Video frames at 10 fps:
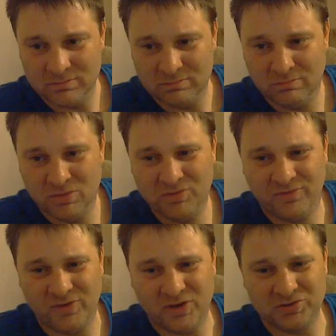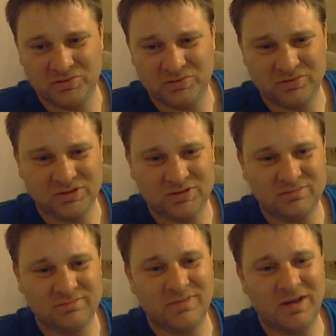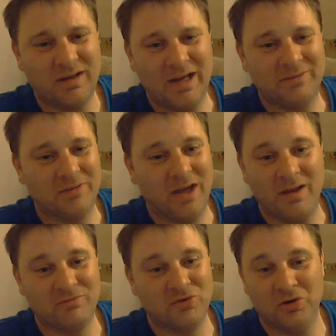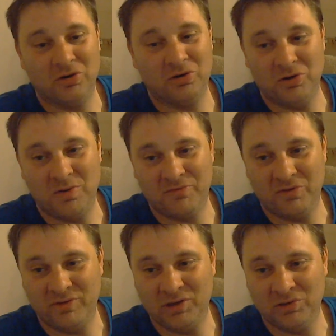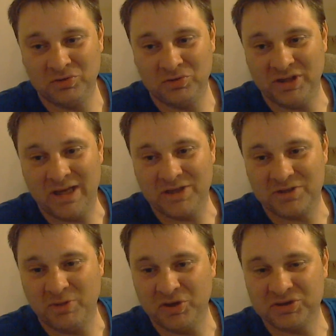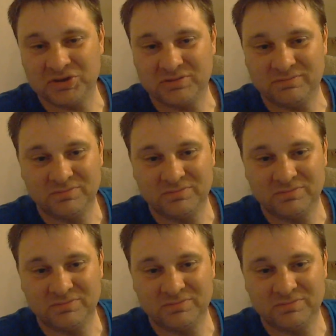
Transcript: Mud fossils. I've not got a clue. I've not really looked at that, to be honest.